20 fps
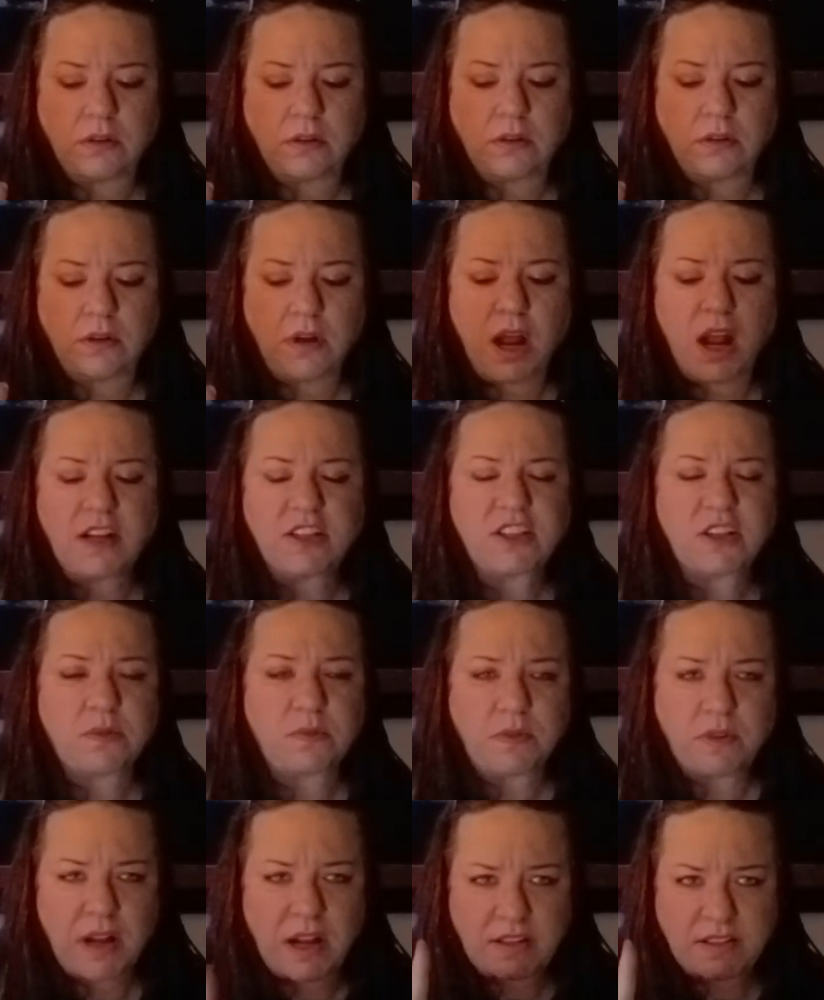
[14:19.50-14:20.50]
9s,
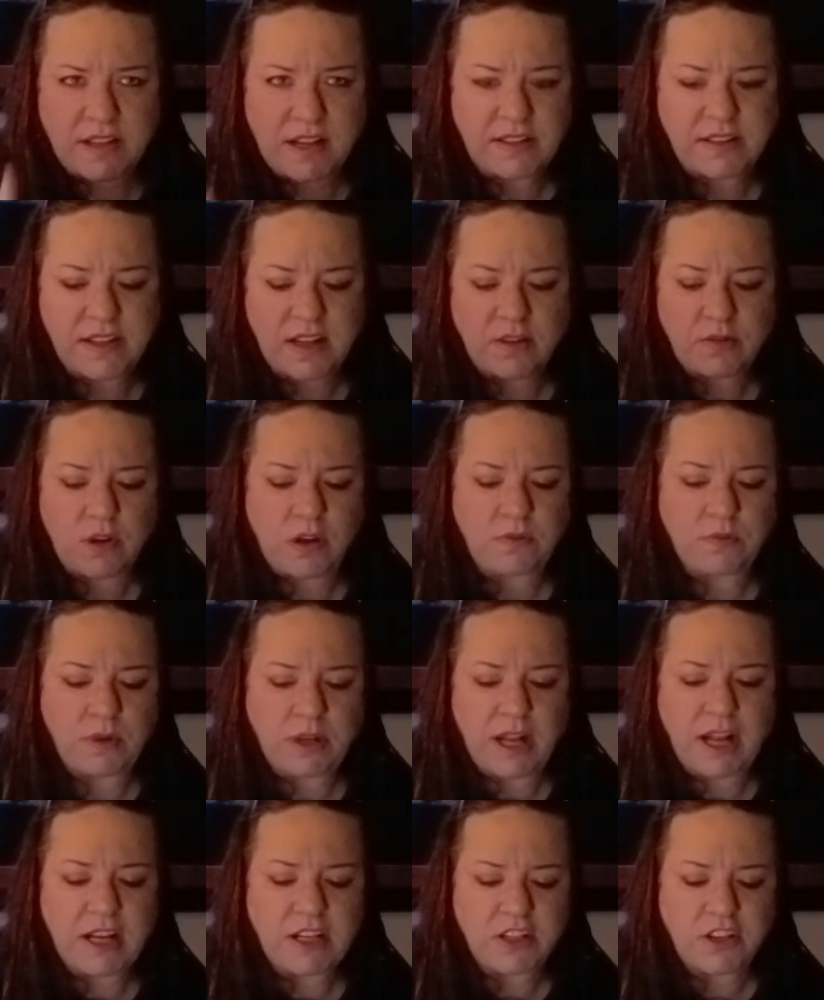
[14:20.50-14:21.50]
are, as I said, are
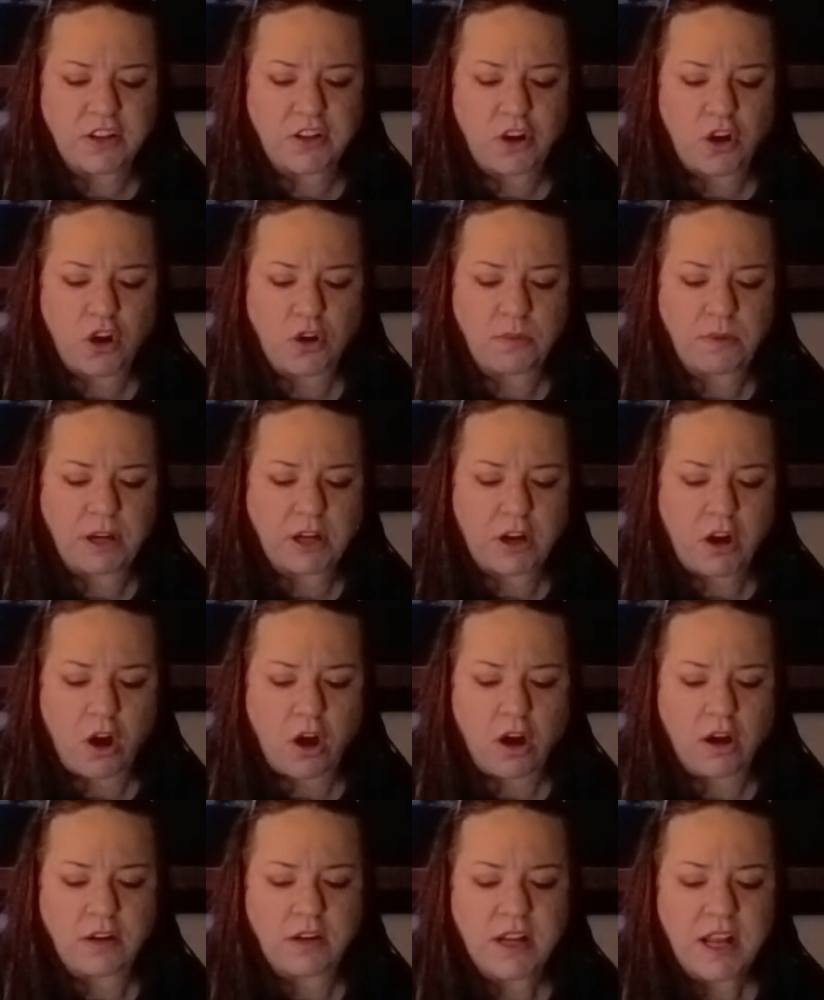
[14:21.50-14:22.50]
related to the Hermit
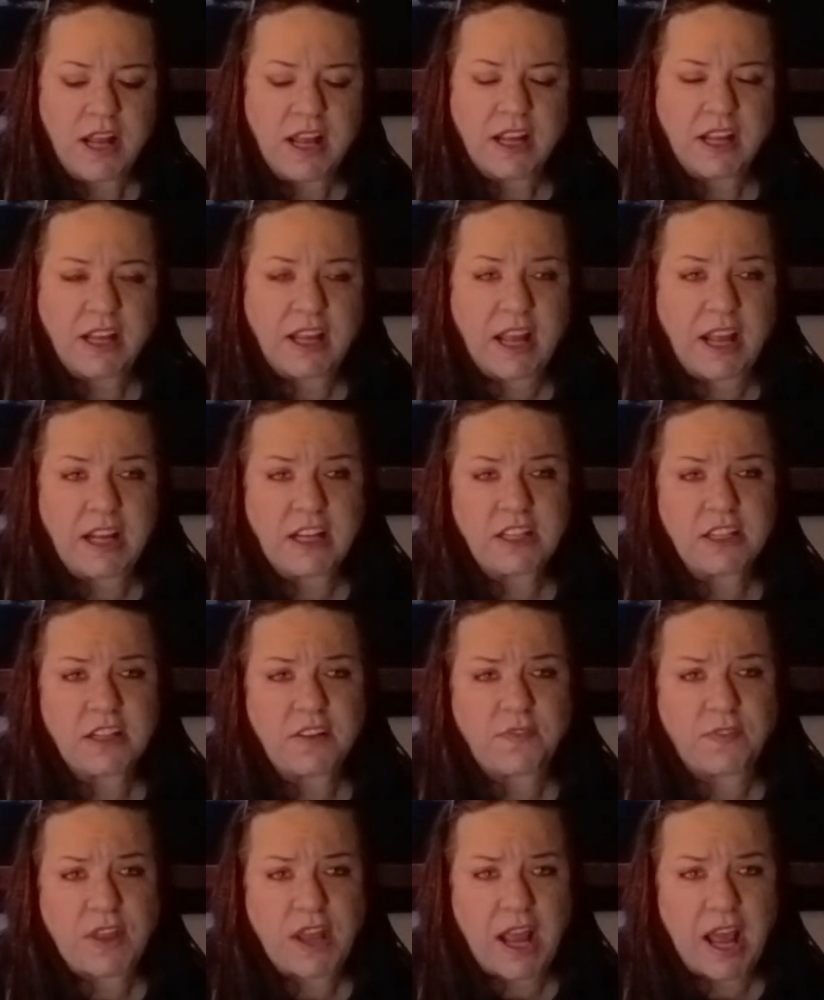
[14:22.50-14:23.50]
card. Kings,
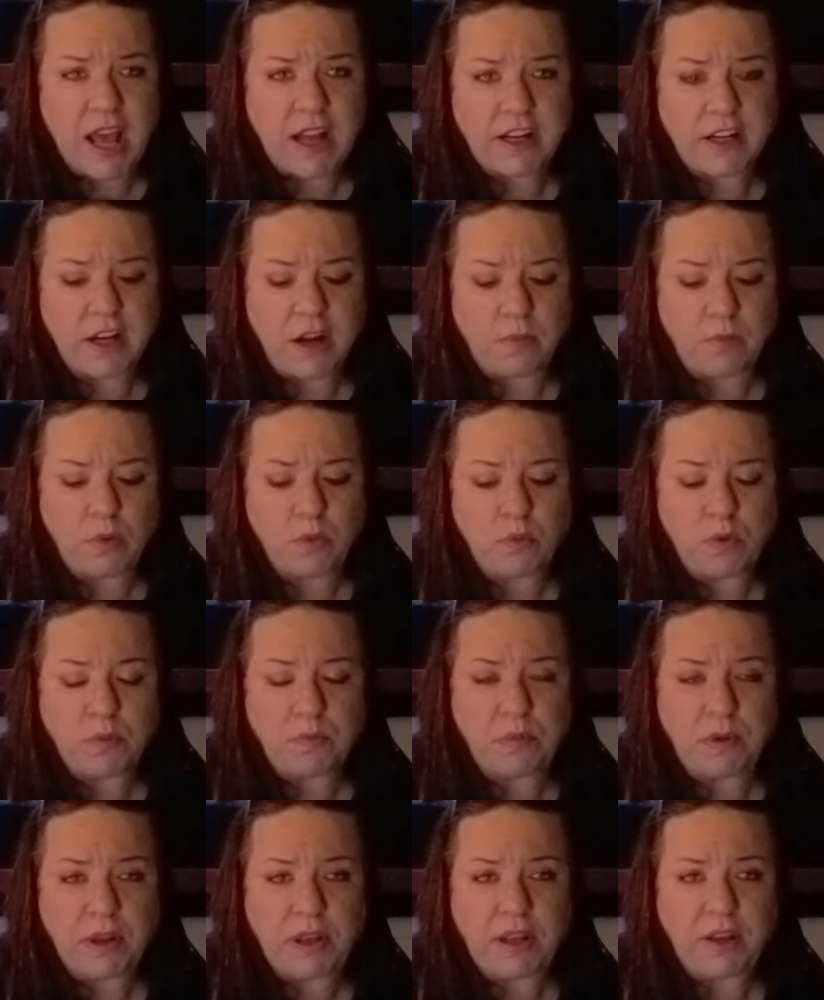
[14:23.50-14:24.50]
if they had a number,
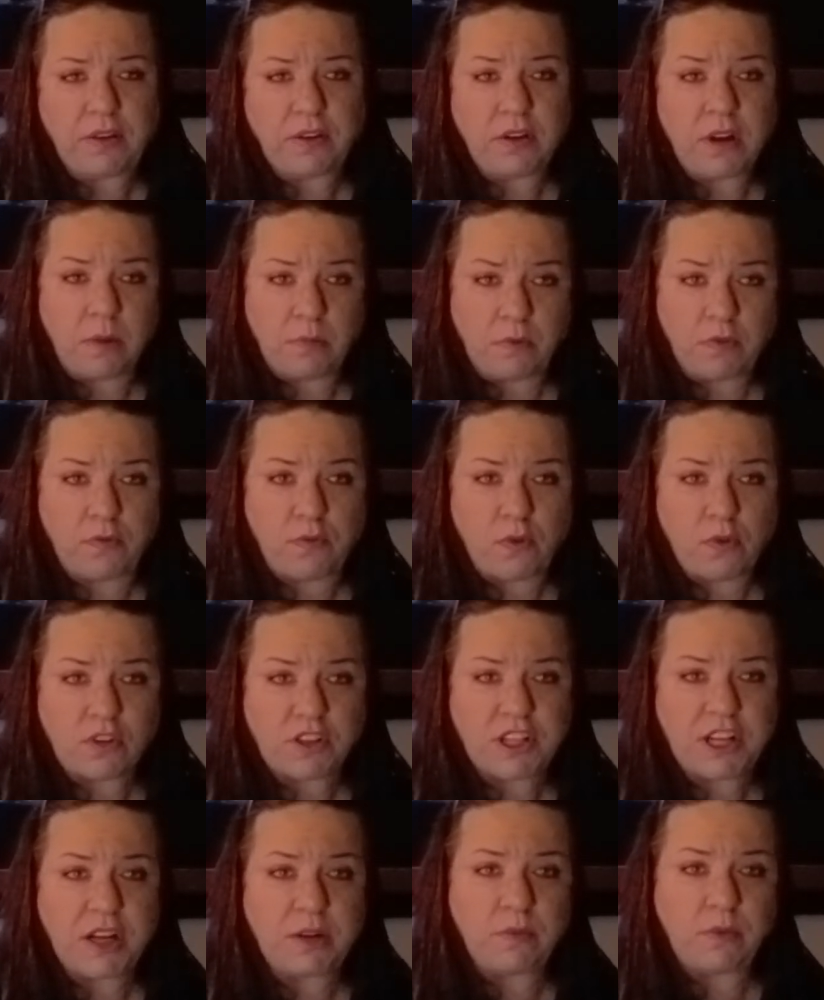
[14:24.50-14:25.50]
would be number
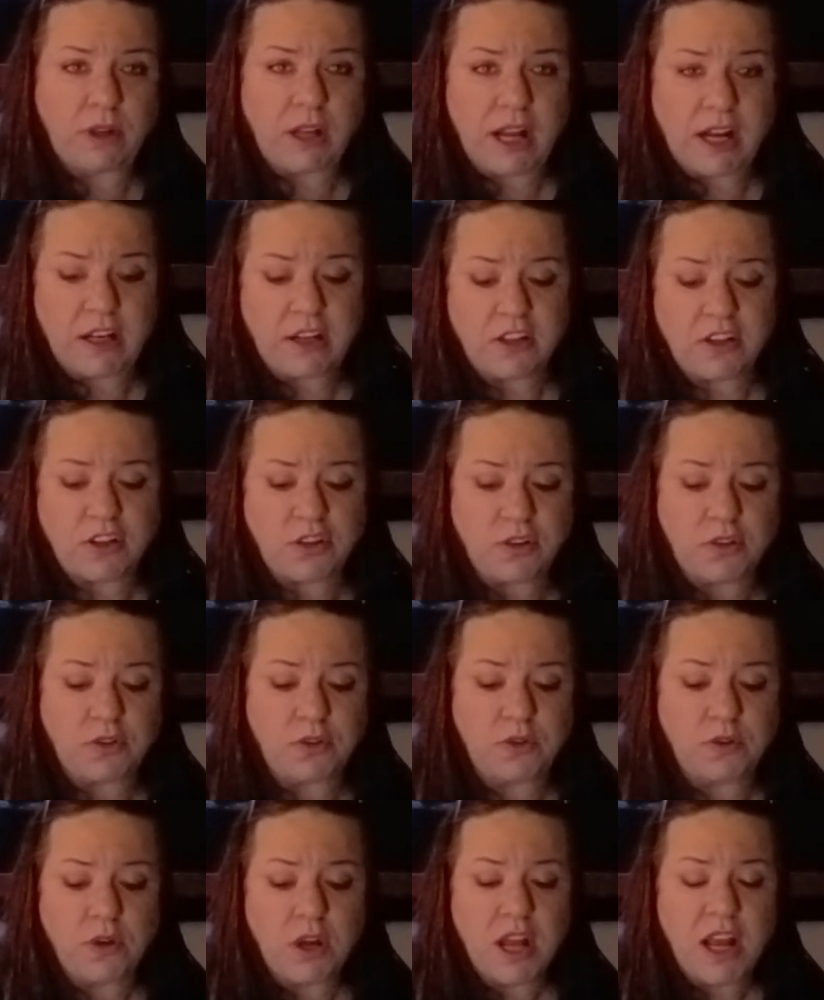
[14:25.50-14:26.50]
14, related
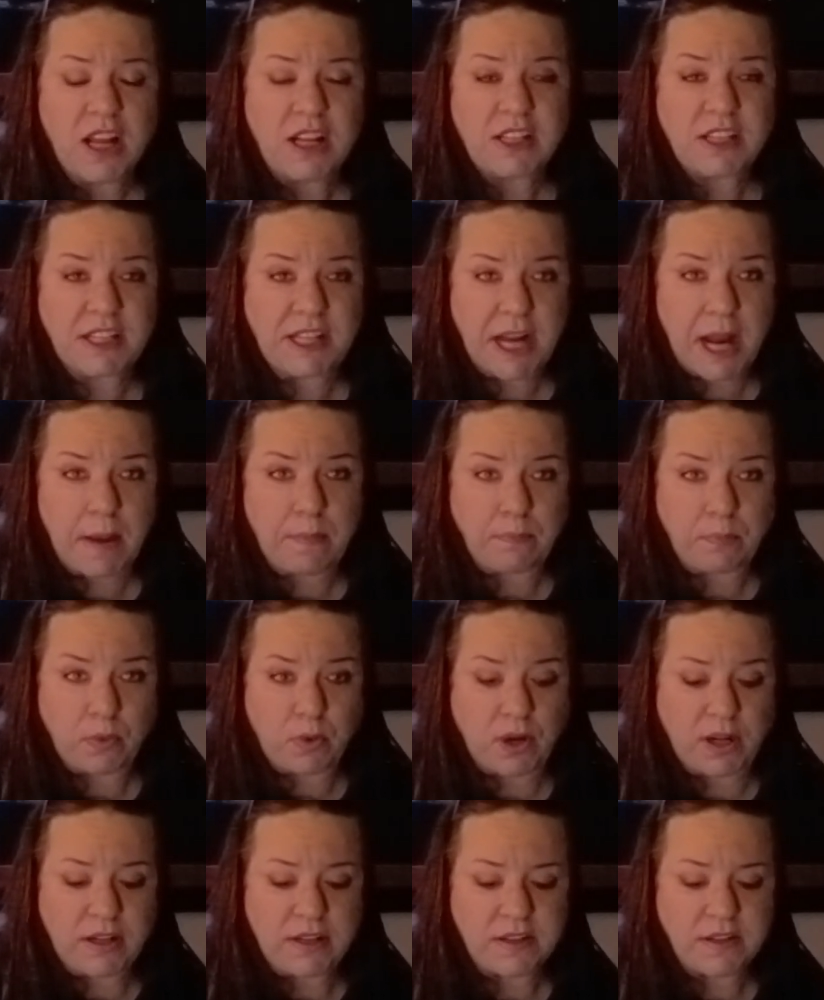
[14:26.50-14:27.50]
to
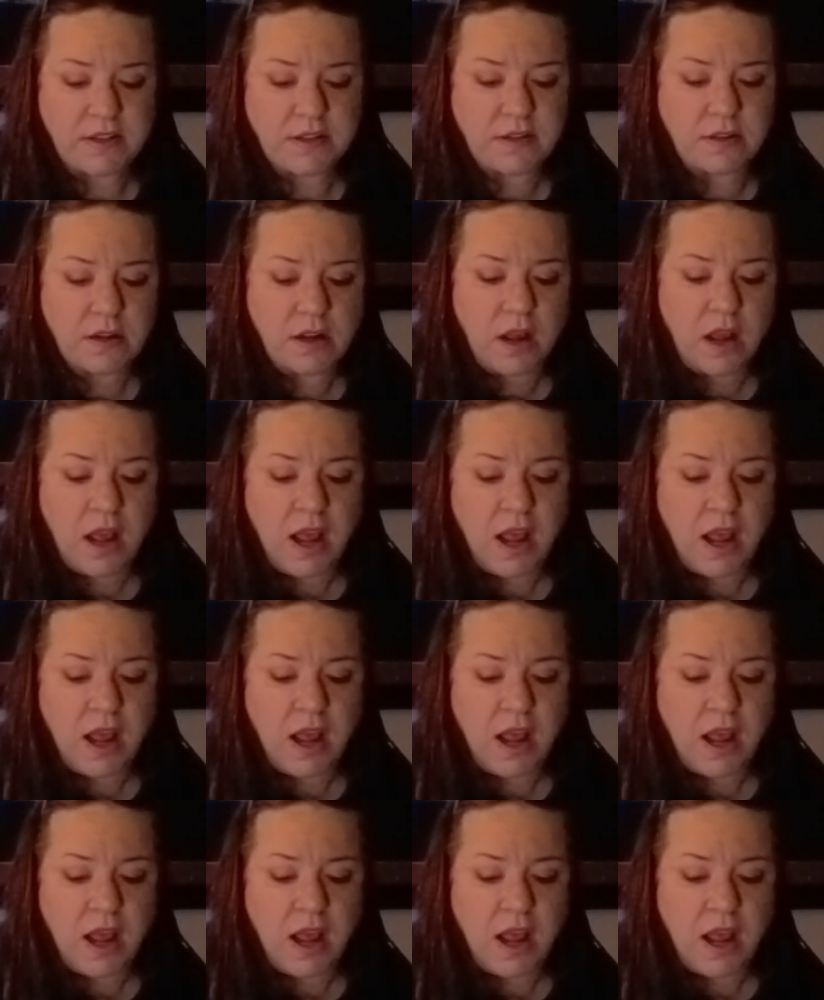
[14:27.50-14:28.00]
temperance.